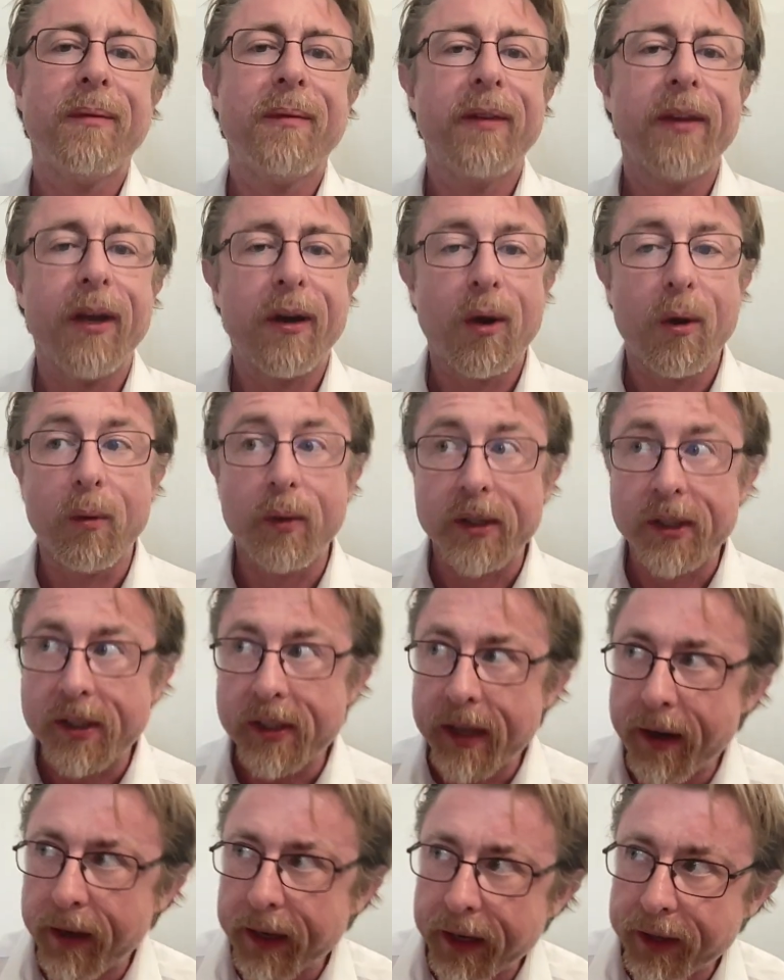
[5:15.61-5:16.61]
They're always
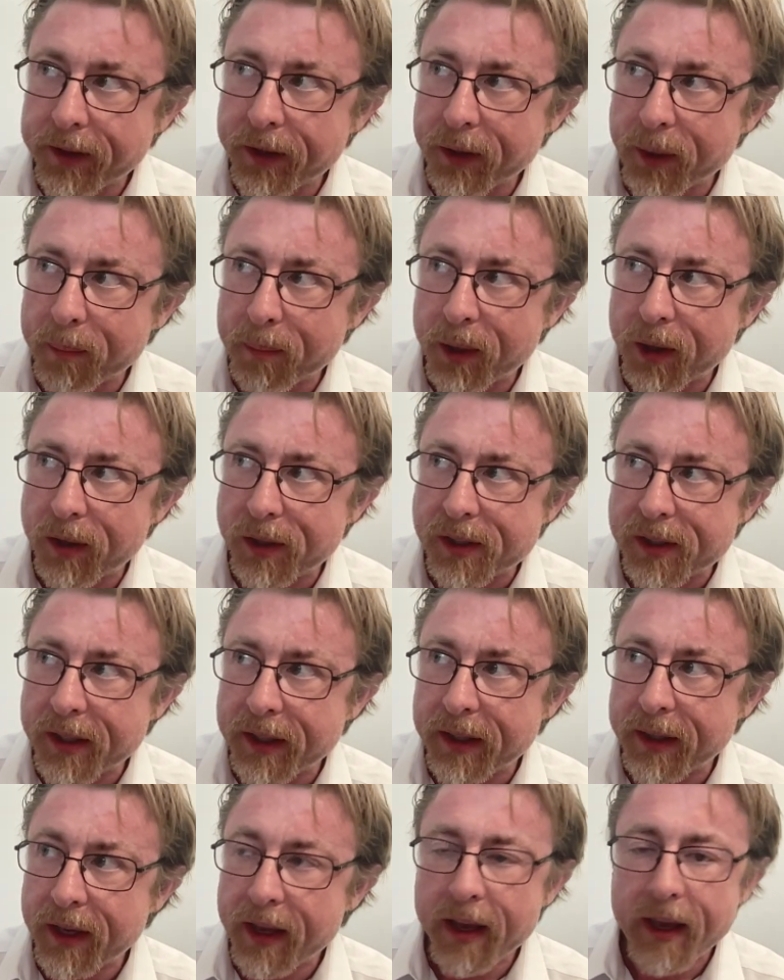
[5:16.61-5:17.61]
staring at the other
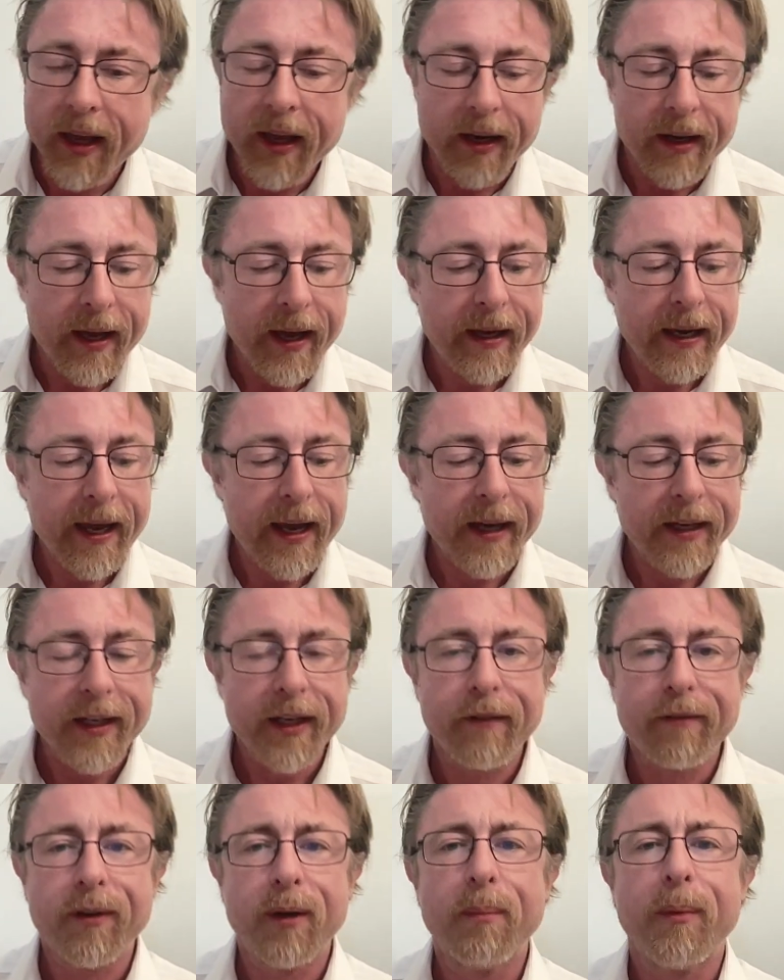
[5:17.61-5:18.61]
person, not
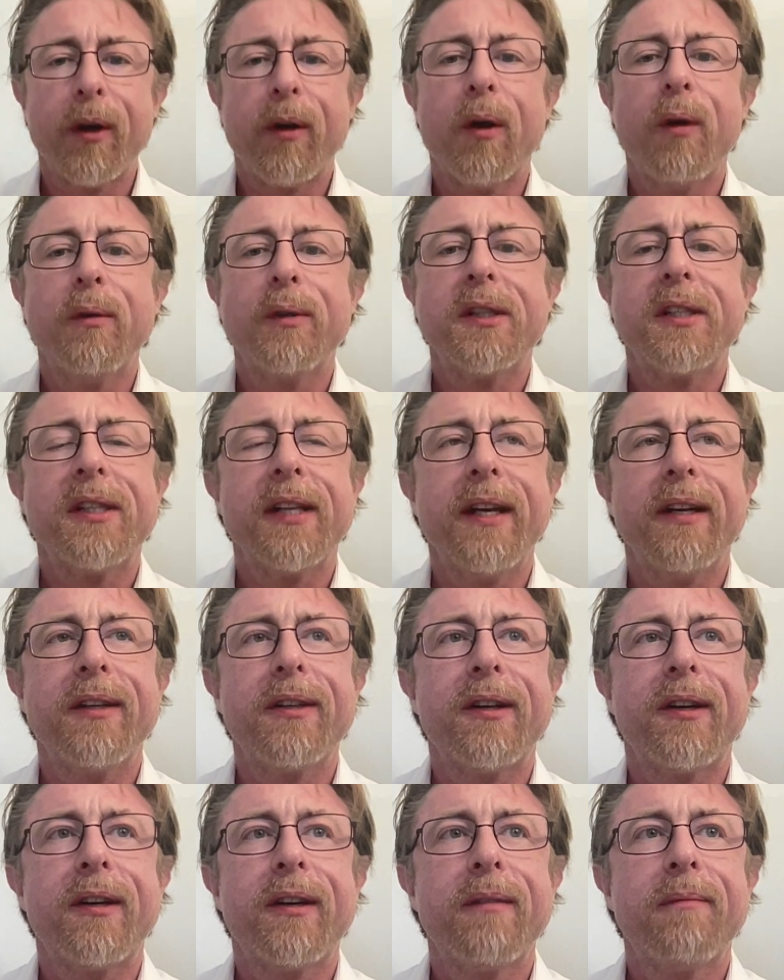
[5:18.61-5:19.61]
acting from their own
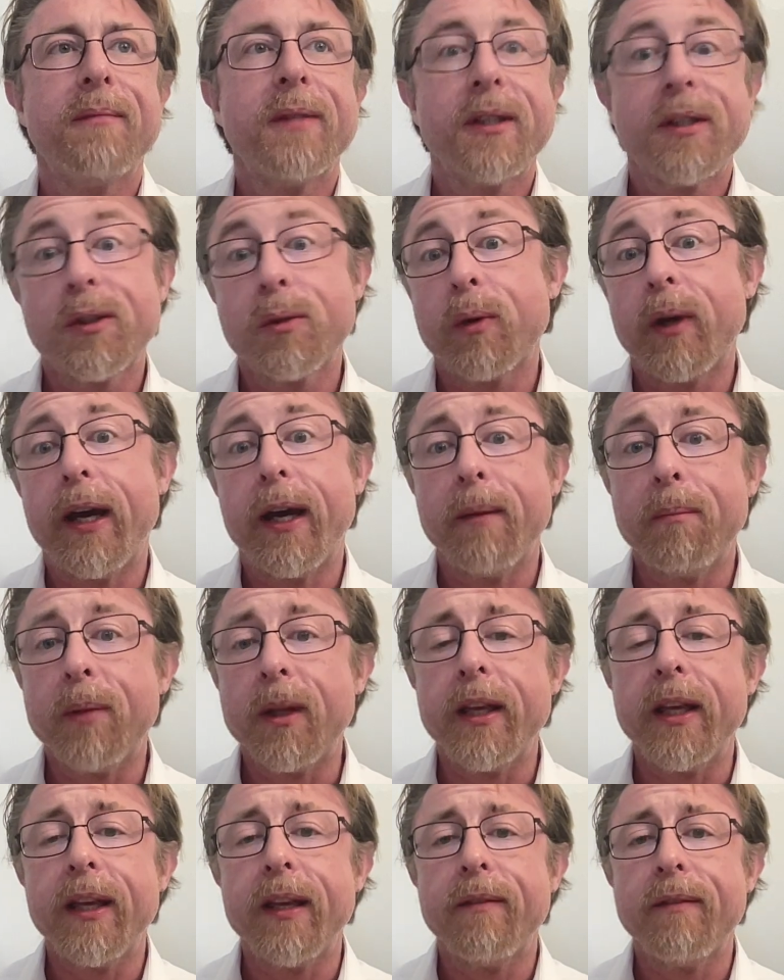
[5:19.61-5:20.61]
center. This is what I
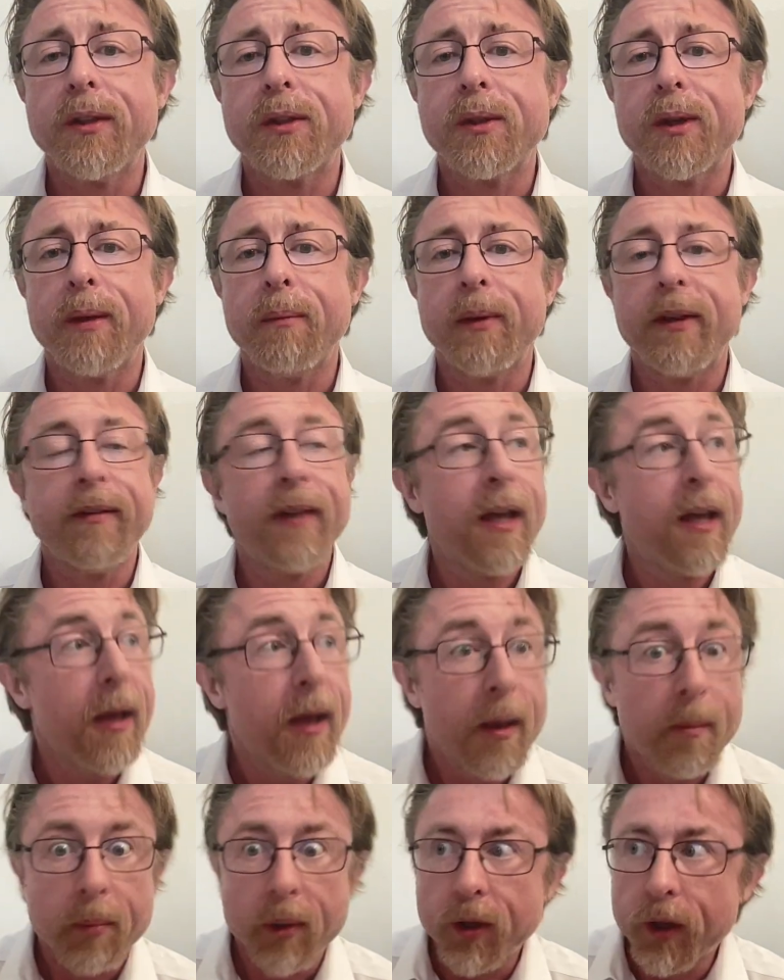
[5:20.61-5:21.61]
believe, this is what I believe,
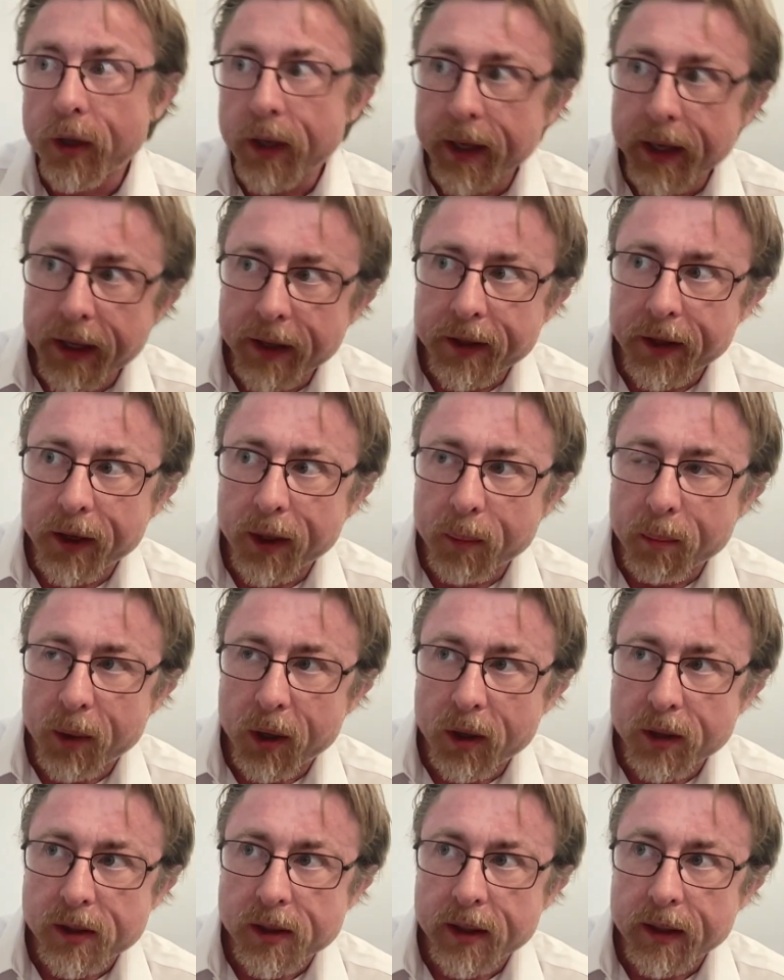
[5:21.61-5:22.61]
but looking at the other
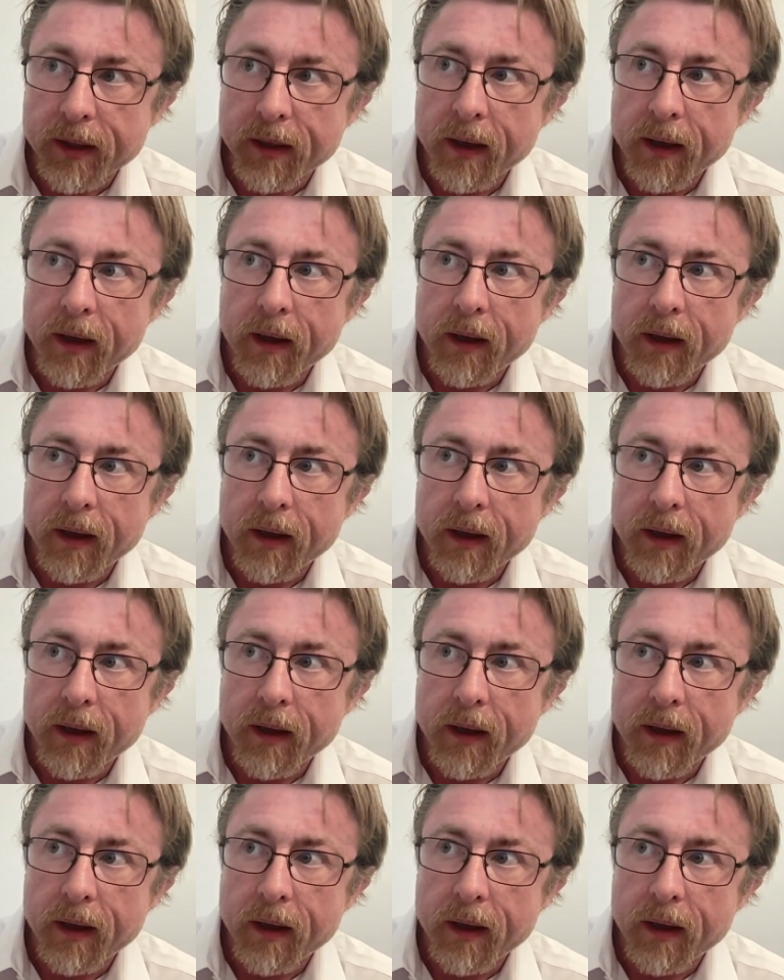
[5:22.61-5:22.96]
person.